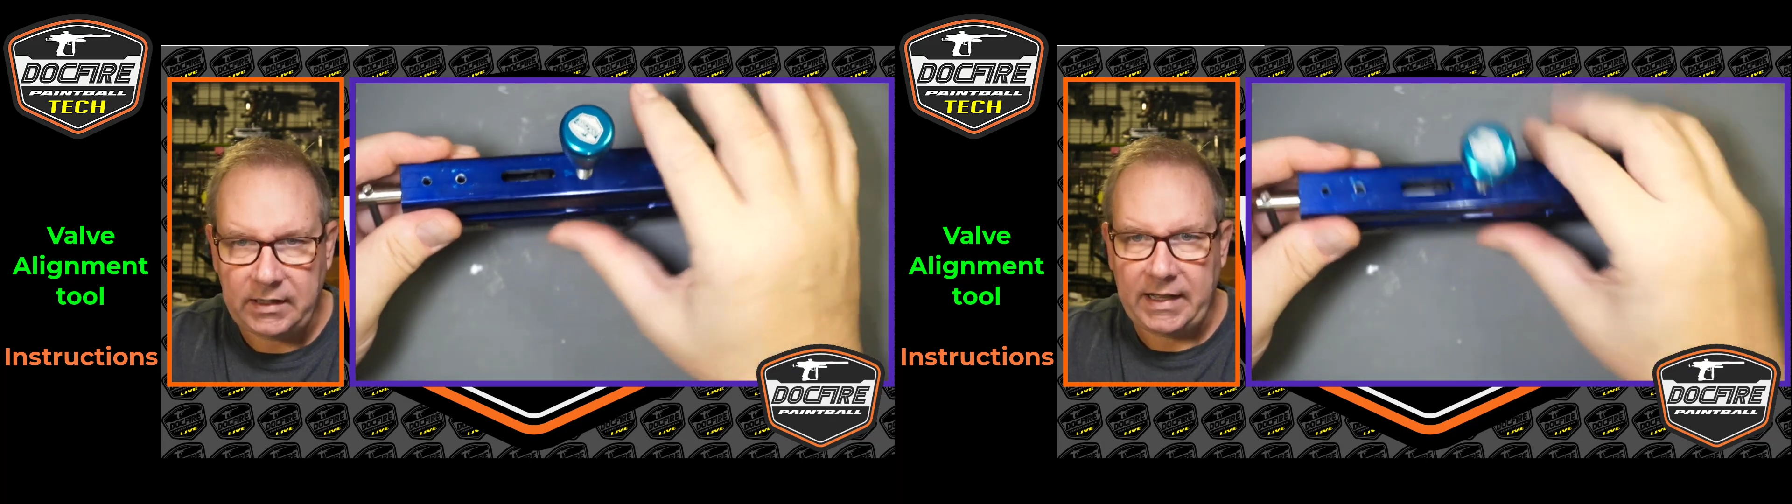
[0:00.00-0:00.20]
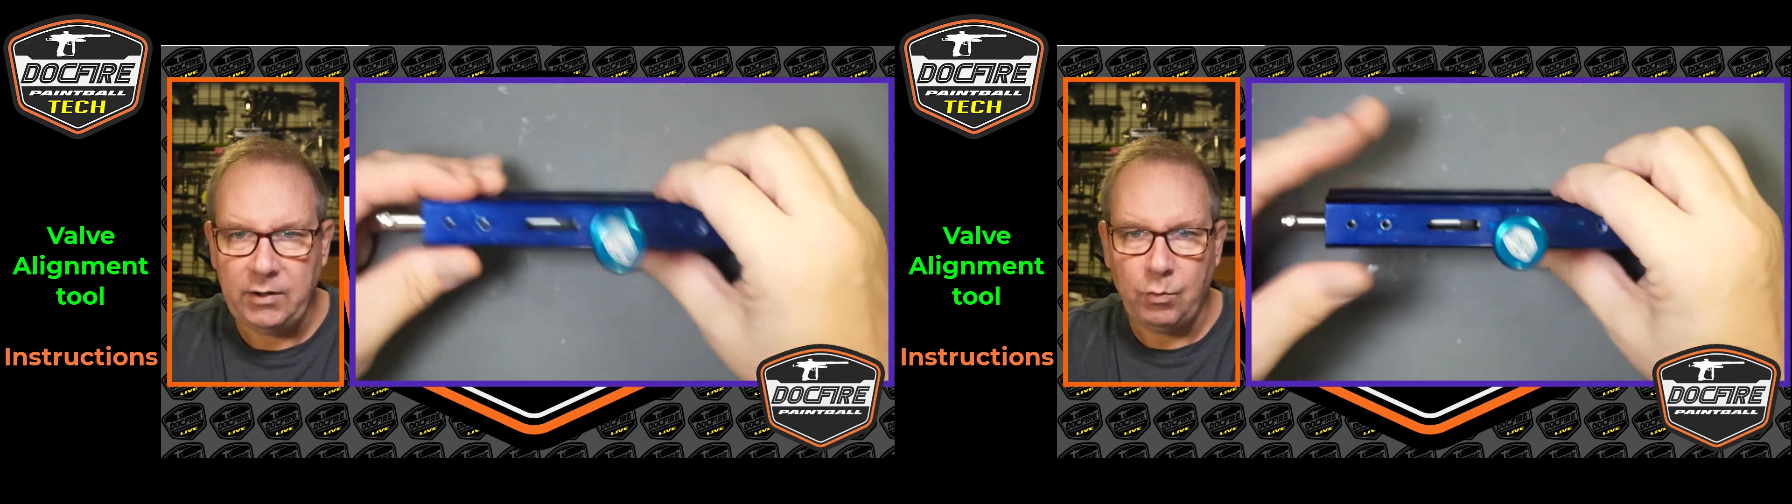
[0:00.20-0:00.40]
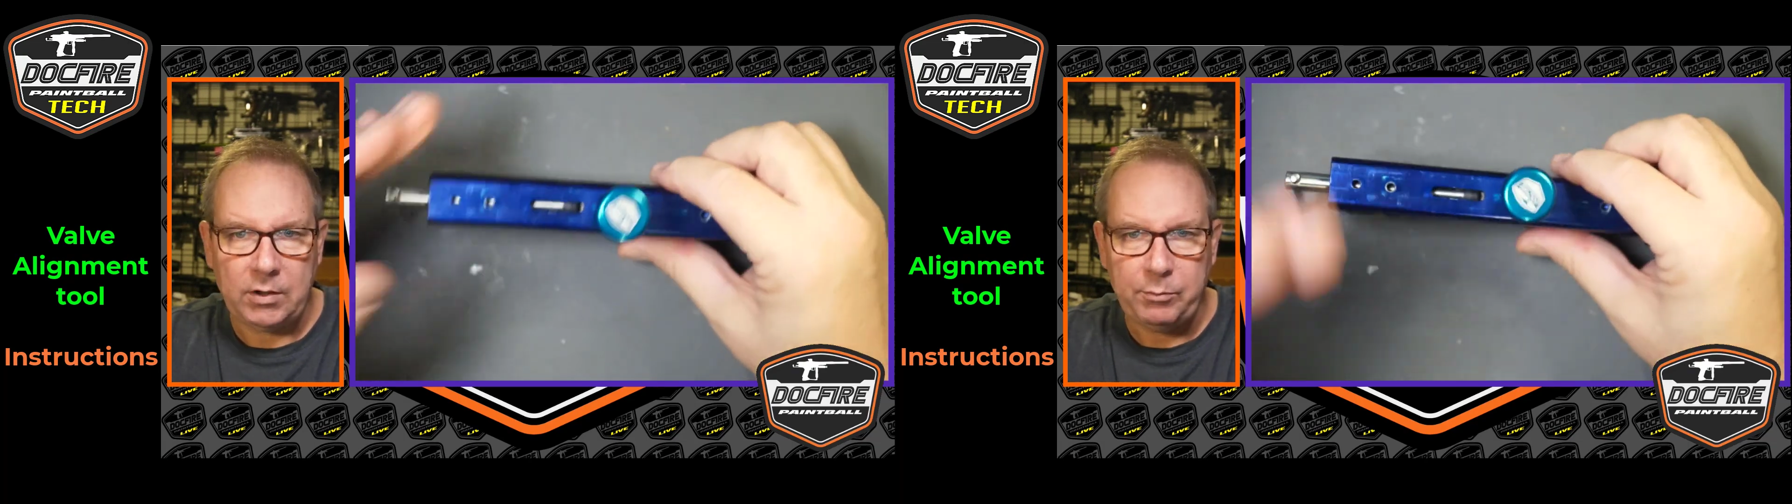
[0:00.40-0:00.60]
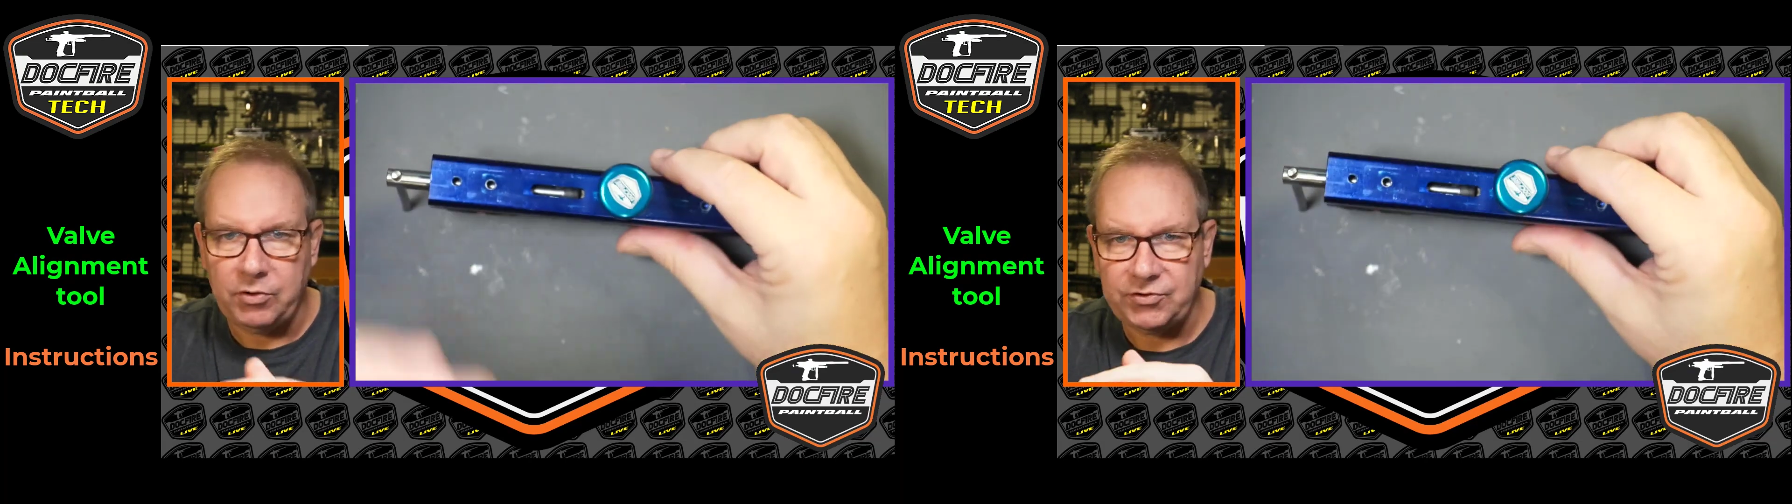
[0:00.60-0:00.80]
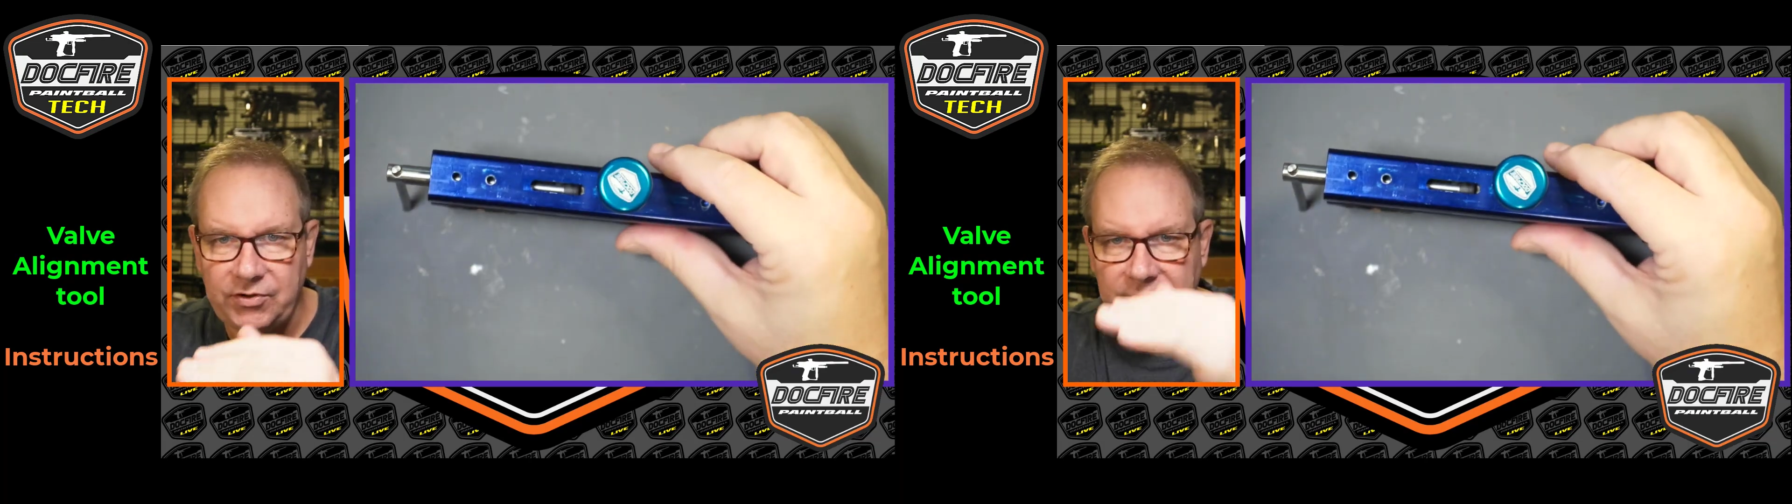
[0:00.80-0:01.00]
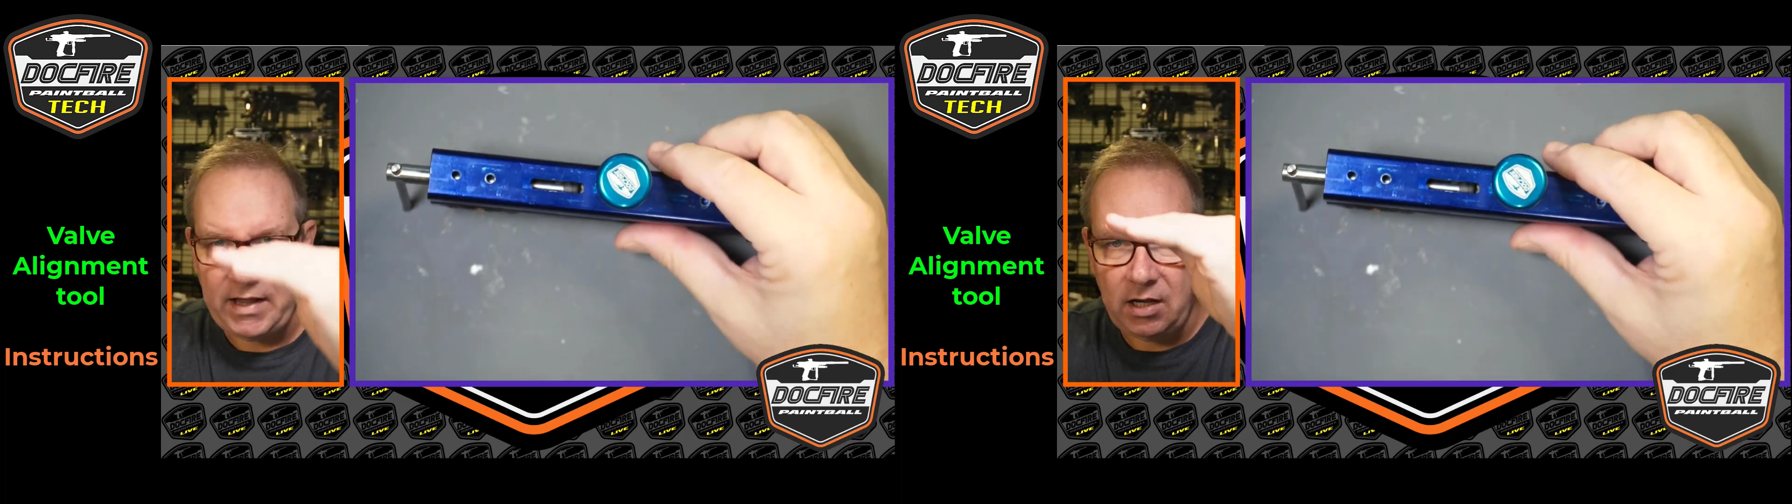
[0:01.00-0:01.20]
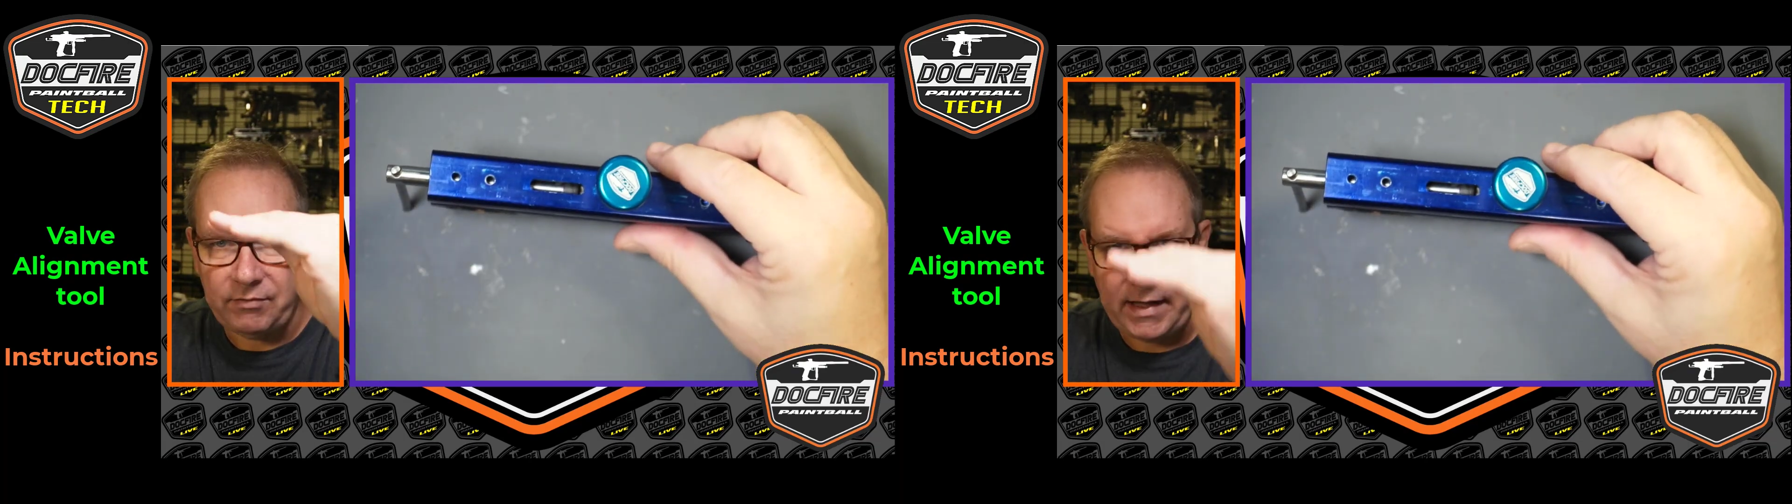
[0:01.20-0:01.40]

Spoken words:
I don't want to push the valve